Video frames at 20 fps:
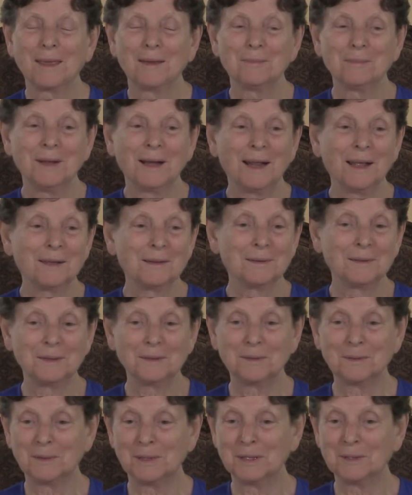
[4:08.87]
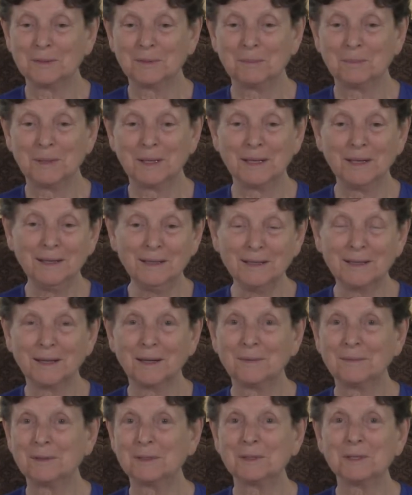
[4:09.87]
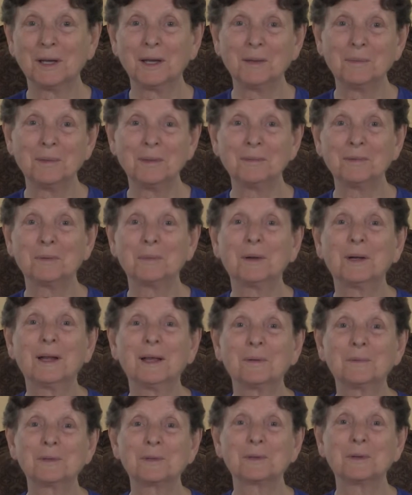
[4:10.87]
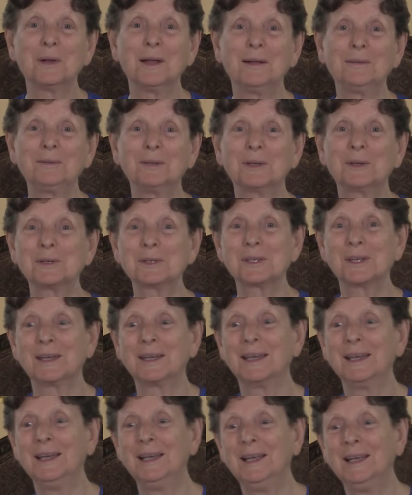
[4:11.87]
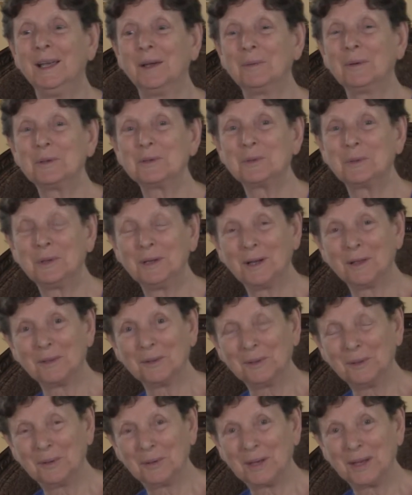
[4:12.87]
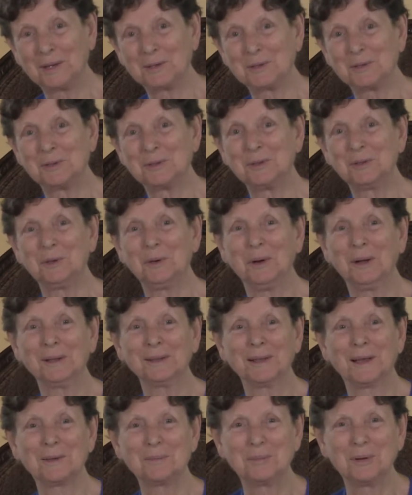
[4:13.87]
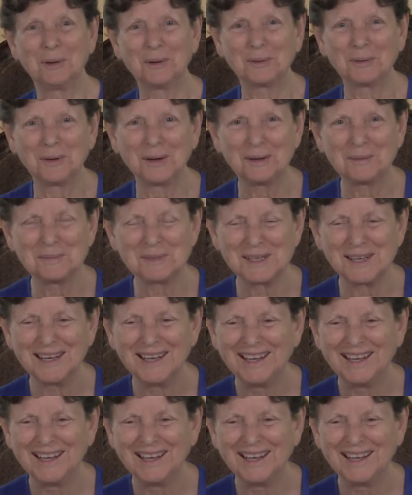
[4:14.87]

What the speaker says: But in the beginning of the time, even when I was traveling, because I went to another location to do online programs,